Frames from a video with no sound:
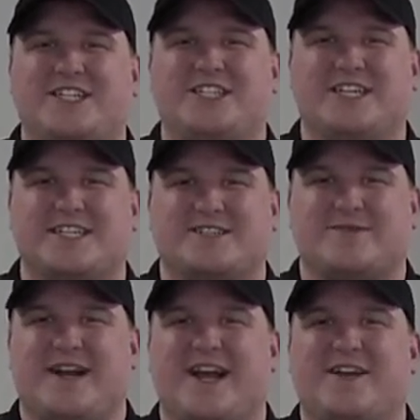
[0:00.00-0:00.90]
just
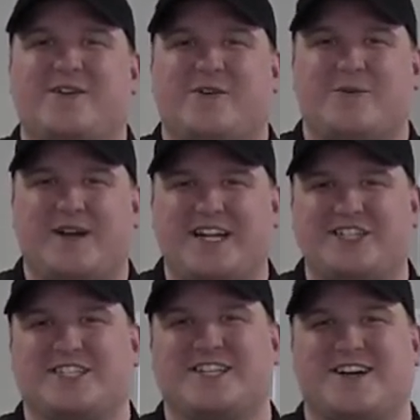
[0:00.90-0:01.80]
read or what I
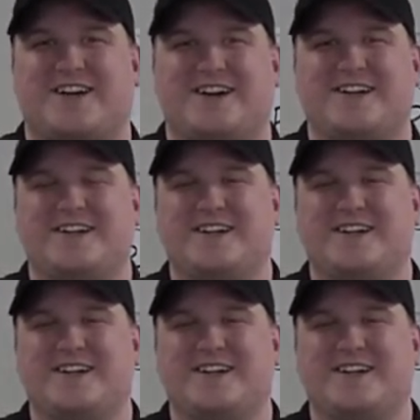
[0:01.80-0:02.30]
just heard?